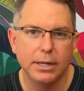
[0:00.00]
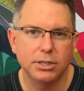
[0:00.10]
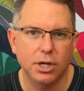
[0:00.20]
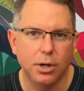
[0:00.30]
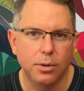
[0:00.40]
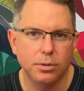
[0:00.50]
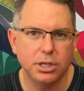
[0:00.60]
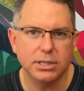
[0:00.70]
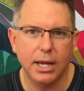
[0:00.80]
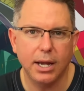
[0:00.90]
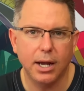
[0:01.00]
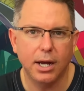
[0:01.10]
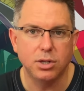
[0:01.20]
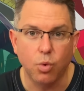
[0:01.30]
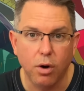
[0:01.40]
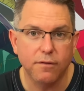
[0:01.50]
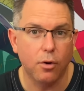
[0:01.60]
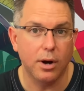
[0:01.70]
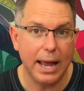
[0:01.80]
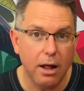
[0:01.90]
So just like a dwarf
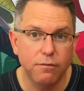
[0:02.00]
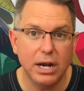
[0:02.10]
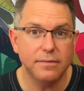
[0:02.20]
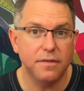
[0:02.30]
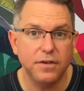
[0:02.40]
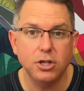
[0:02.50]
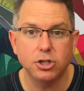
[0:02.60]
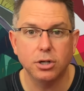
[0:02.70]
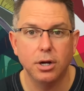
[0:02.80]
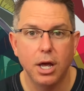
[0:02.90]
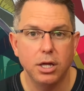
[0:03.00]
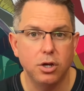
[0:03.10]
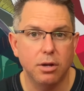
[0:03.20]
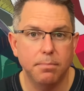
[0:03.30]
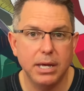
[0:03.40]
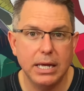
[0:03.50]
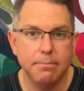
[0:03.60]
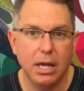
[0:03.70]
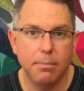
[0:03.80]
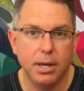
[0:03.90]
or an elf would have a feature, you could be
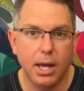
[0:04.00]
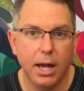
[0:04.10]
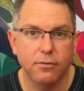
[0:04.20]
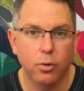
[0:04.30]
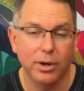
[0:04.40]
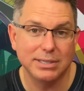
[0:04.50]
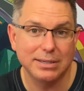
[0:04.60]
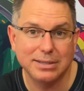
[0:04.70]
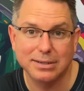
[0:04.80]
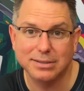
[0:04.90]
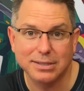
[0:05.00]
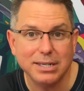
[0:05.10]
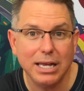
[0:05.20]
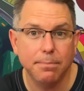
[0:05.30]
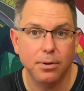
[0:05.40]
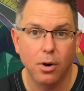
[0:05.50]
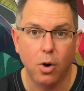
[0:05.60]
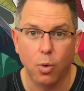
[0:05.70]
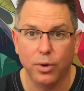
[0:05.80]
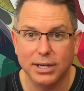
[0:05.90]
maybe having resistance to sleep
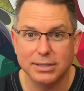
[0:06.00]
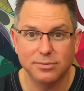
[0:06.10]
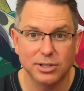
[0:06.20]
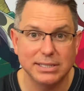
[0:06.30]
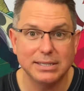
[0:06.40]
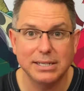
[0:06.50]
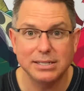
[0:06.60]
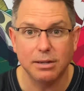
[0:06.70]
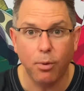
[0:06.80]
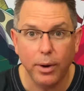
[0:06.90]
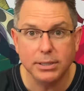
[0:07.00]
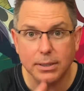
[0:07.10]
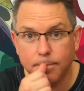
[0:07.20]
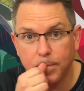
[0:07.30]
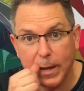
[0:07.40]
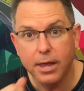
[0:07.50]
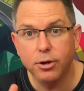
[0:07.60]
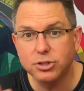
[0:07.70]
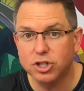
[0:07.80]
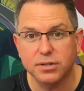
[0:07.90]
or resistance to poison.
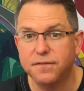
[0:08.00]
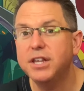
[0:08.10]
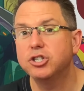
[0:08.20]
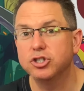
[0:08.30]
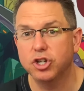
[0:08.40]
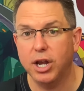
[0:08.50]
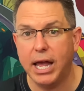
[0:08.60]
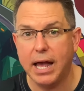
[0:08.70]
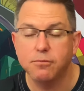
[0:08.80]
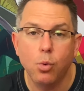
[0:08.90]
Those are just features you're going to have.